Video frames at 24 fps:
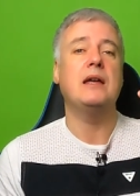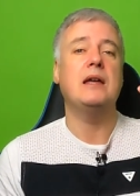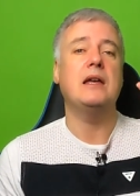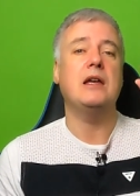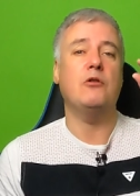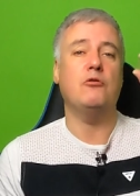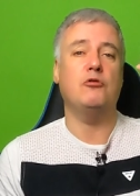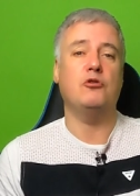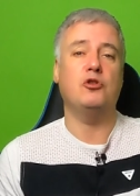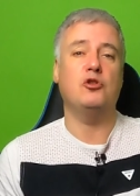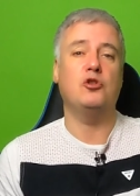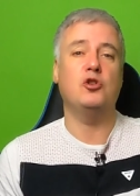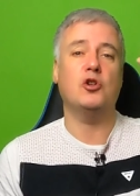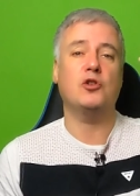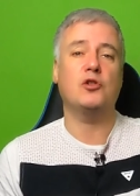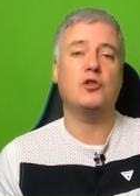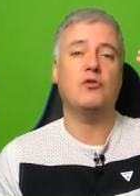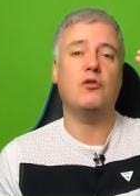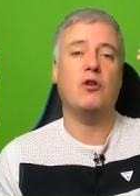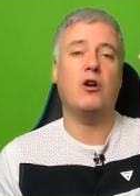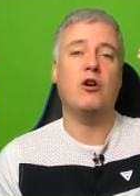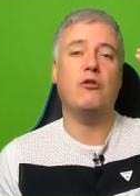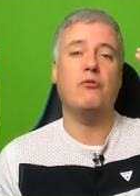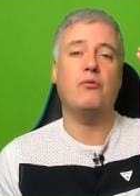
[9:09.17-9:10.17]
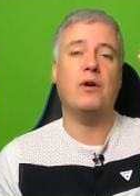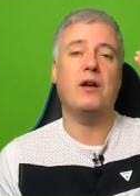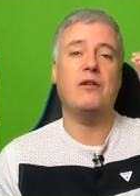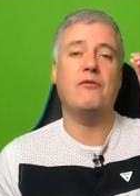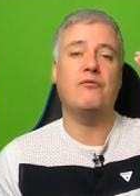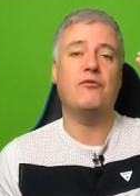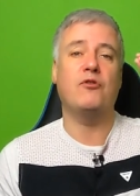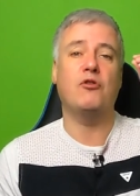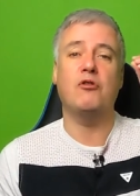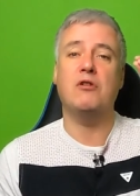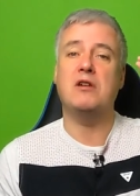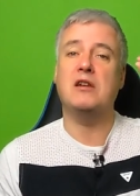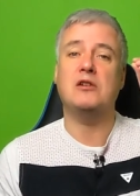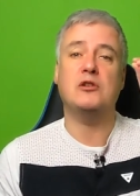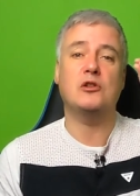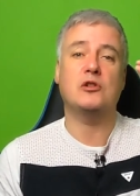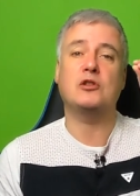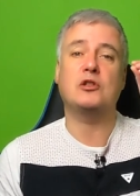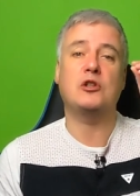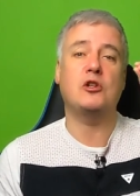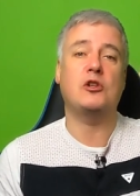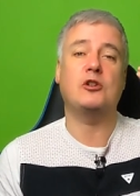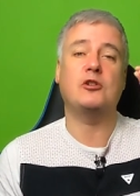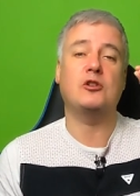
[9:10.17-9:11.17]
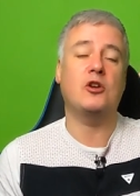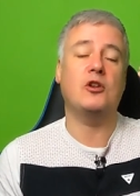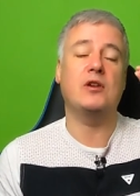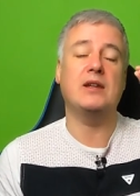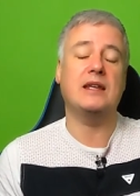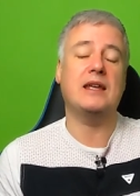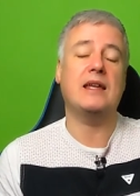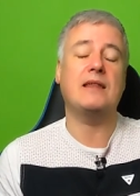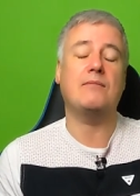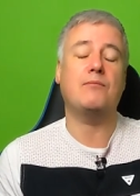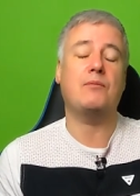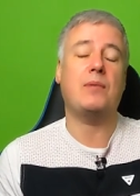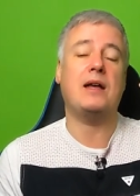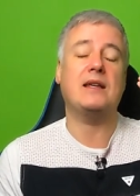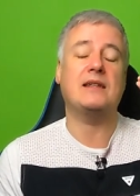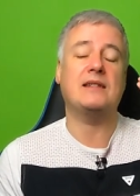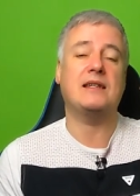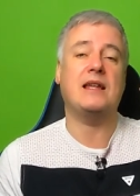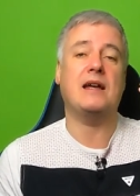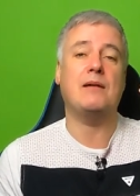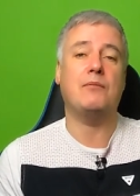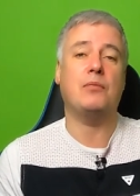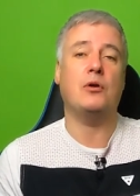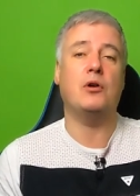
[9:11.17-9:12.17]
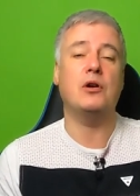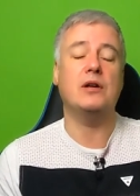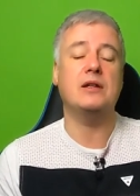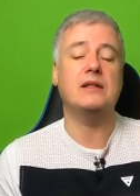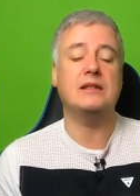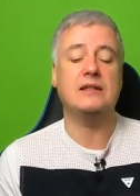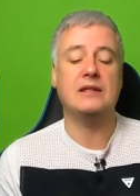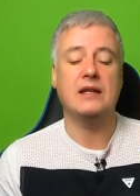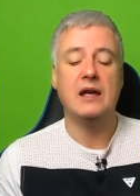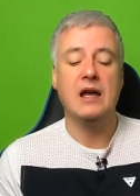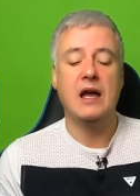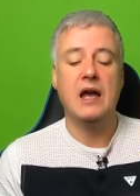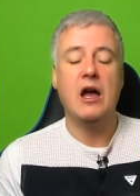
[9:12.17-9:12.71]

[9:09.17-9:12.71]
it would judder halfway through, and it just couldn't get past that point.